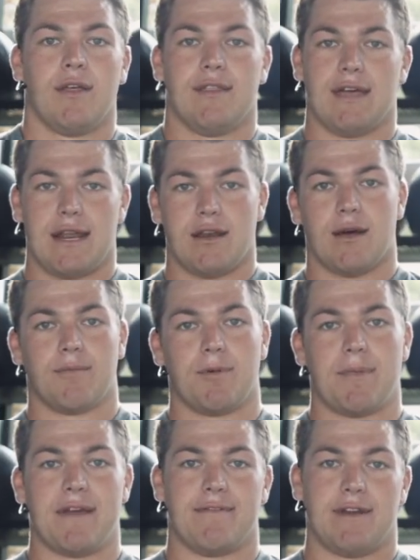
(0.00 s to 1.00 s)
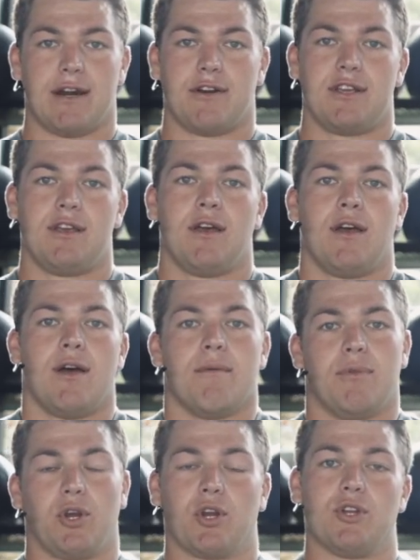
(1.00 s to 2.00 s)
that number may vary,
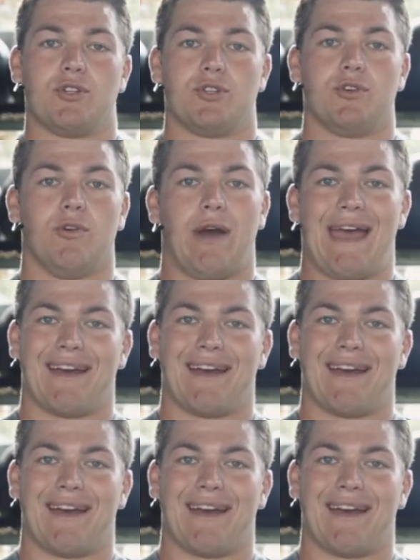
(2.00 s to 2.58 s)
but you're going to do